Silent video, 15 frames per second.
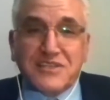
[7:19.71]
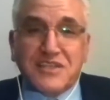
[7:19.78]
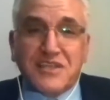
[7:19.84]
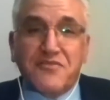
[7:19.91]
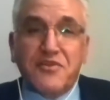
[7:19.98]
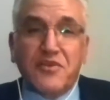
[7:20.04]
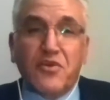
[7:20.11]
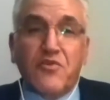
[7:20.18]

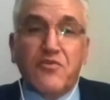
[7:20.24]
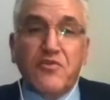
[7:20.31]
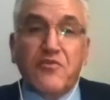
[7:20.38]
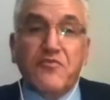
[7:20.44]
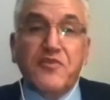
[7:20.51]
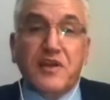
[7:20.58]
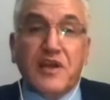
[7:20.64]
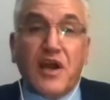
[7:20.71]
travel all
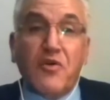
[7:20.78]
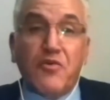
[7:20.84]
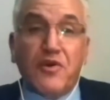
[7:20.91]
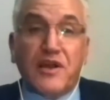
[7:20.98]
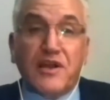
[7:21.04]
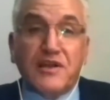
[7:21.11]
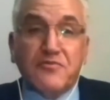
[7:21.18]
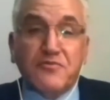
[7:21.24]
over
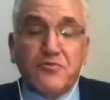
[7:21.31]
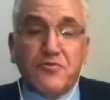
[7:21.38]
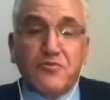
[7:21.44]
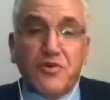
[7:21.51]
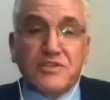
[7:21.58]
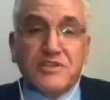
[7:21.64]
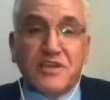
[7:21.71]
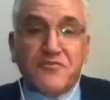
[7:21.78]
our
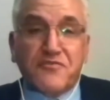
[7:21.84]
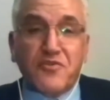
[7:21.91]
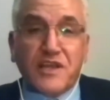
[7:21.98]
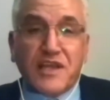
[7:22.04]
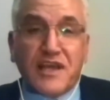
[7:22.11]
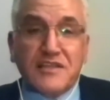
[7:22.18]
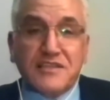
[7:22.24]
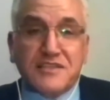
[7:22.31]
wonderful
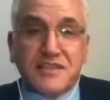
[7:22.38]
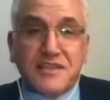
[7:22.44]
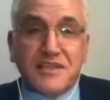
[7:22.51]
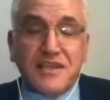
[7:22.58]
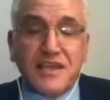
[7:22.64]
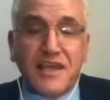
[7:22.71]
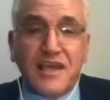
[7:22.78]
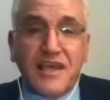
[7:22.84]
country,